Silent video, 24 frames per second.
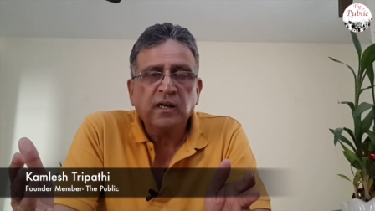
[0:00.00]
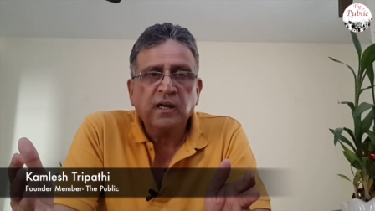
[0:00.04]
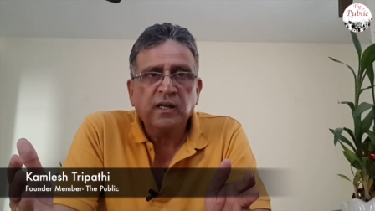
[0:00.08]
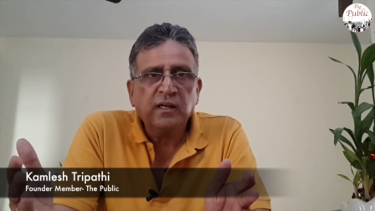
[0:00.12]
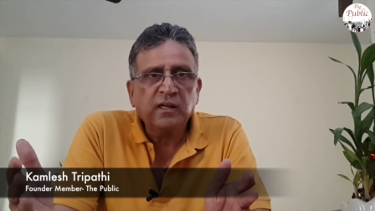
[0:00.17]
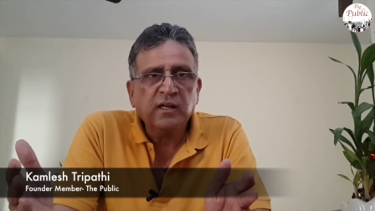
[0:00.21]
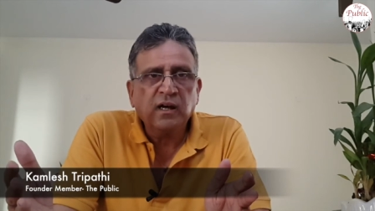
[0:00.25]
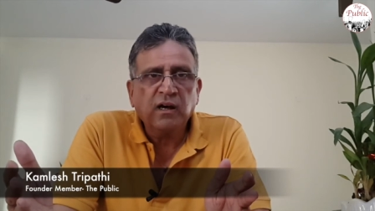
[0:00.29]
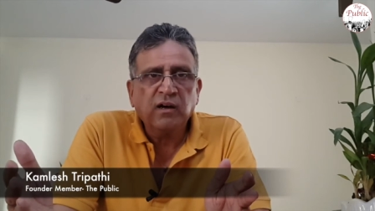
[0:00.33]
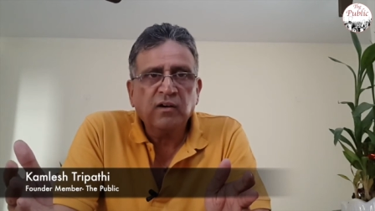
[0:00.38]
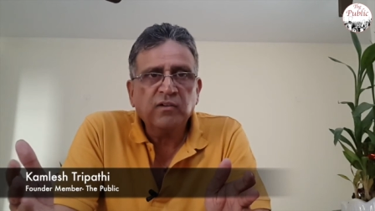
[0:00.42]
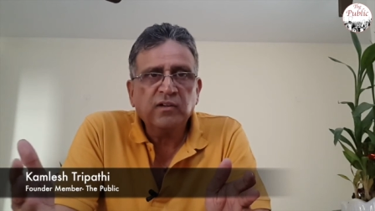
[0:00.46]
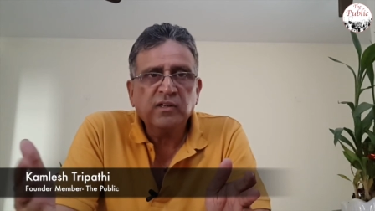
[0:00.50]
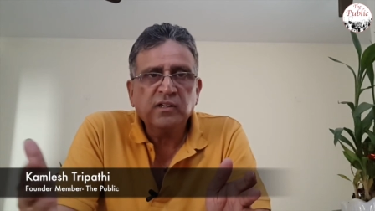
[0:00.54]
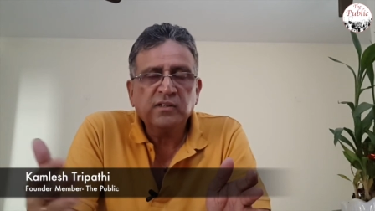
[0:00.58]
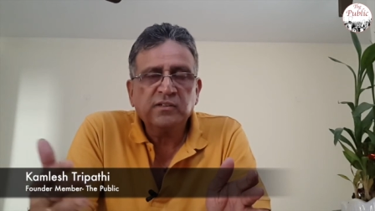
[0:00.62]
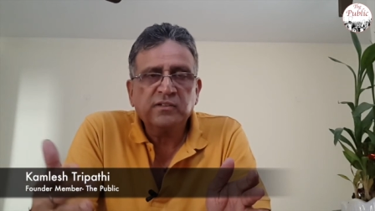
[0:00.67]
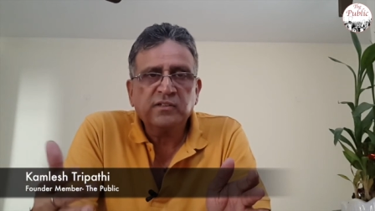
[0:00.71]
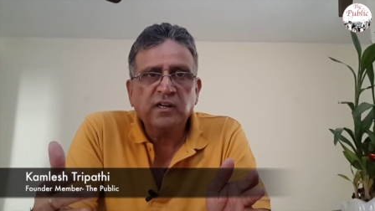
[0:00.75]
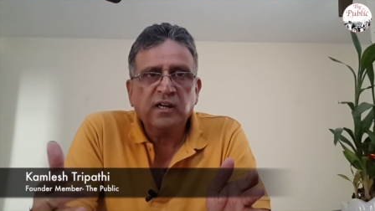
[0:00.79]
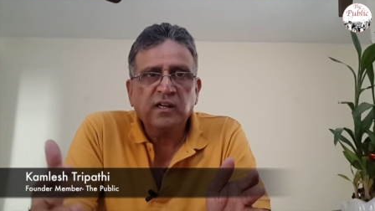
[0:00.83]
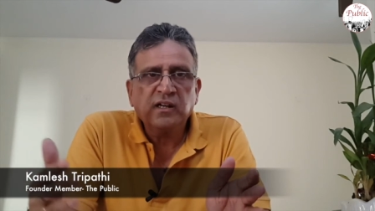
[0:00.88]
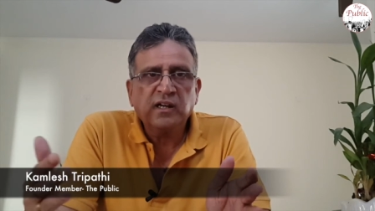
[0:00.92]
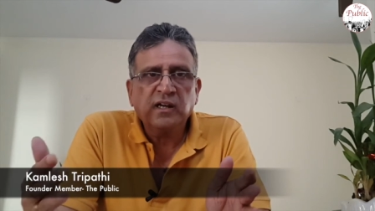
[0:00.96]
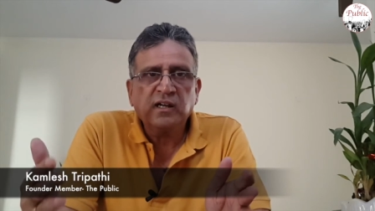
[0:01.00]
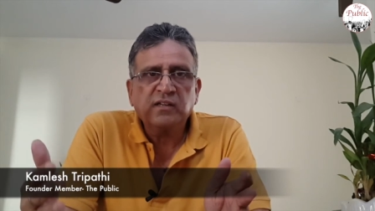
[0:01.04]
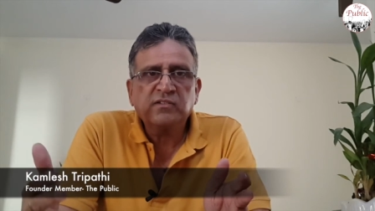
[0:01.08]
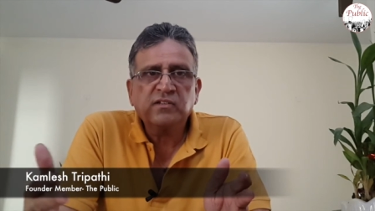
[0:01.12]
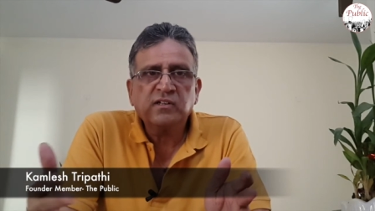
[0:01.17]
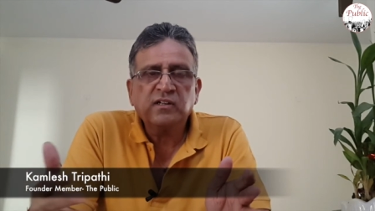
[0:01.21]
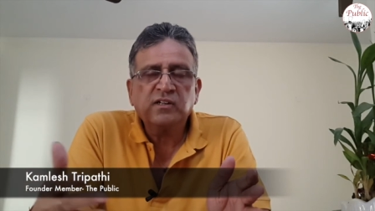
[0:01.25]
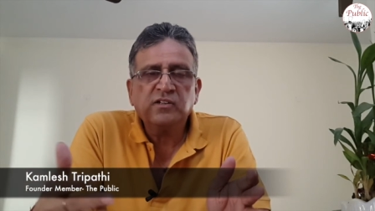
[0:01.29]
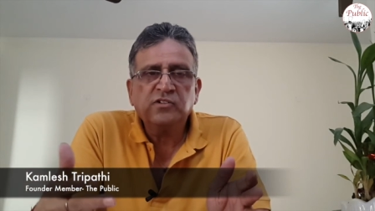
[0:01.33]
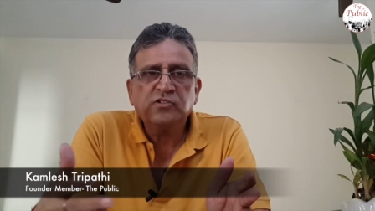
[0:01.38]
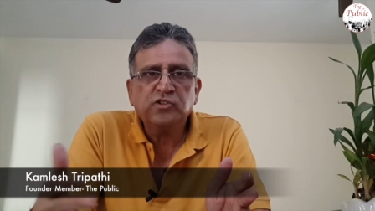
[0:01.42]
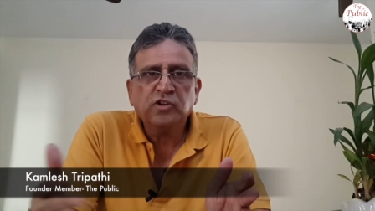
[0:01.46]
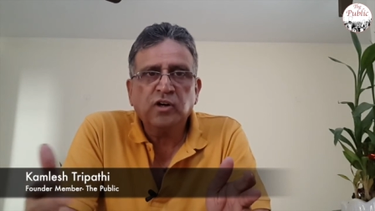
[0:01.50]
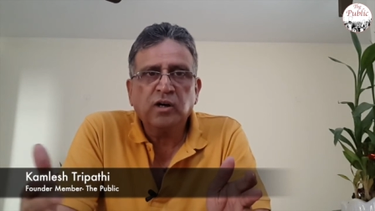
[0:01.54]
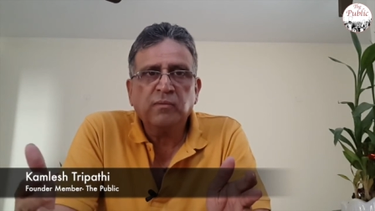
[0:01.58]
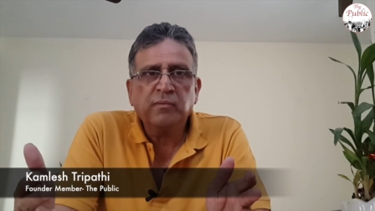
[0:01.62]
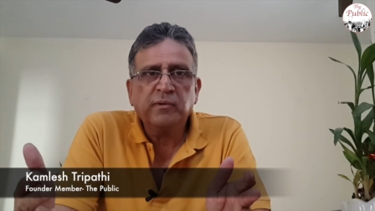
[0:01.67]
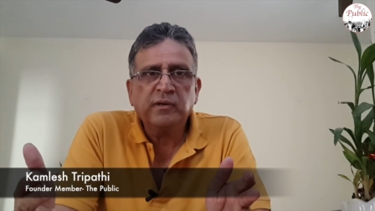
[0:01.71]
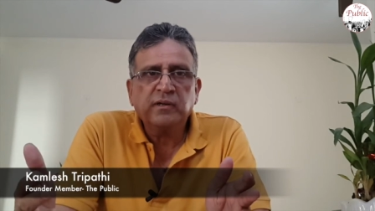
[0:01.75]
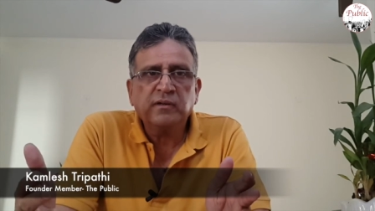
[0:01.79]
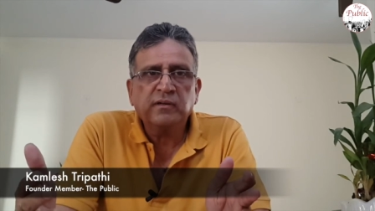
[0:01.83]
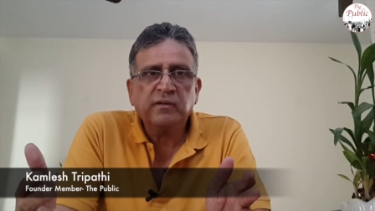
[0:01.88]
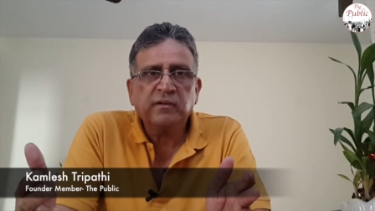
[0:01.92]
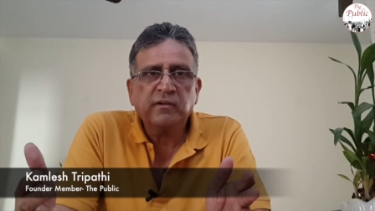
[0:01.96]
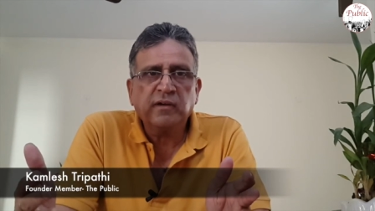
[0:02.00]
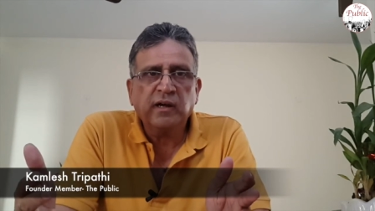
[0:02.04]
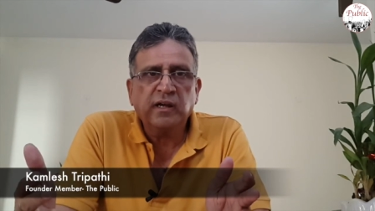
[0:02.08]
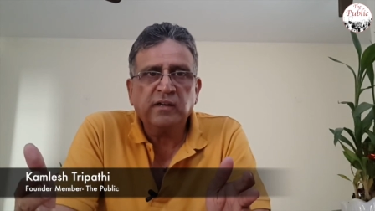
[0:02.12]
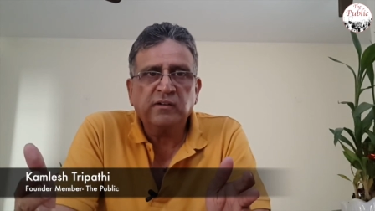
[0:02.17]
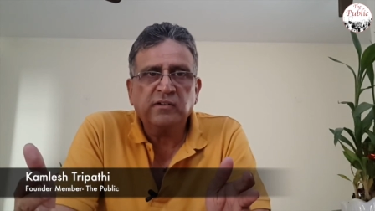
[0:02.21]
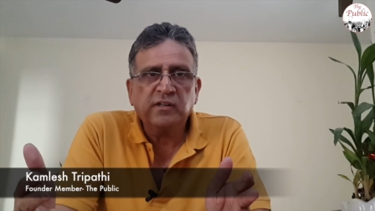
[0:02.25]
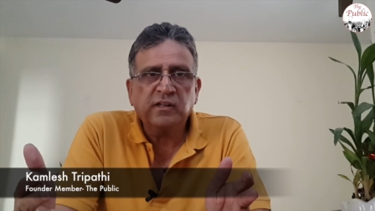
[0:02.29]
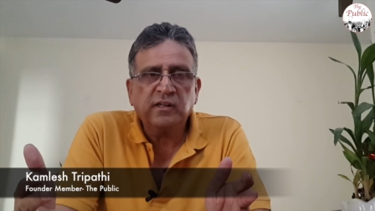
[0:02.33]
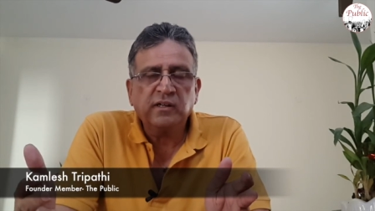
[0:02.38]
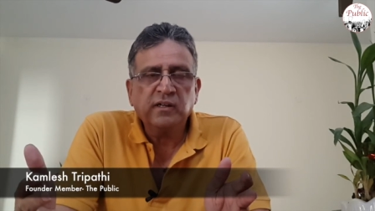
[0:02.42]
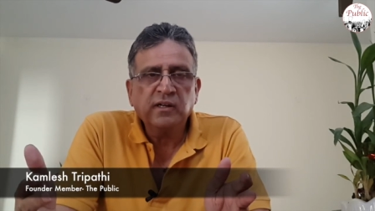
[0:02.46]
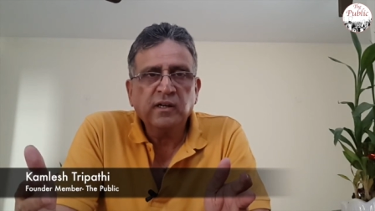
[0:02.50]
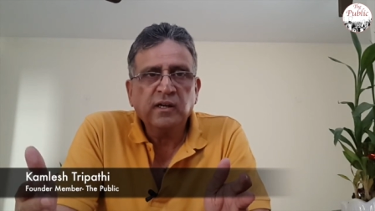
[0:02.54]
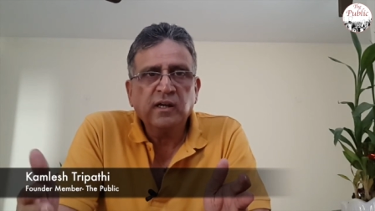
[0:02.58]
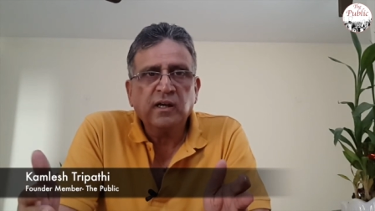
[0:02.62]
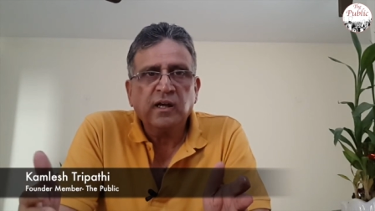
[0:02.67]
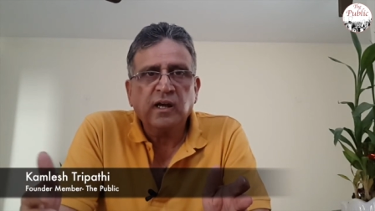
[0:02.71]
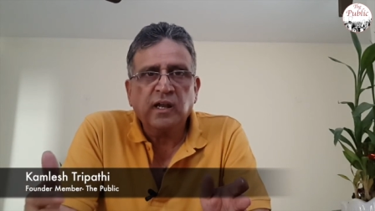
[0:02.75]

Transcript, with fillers: and now he has done an excellent job in writing.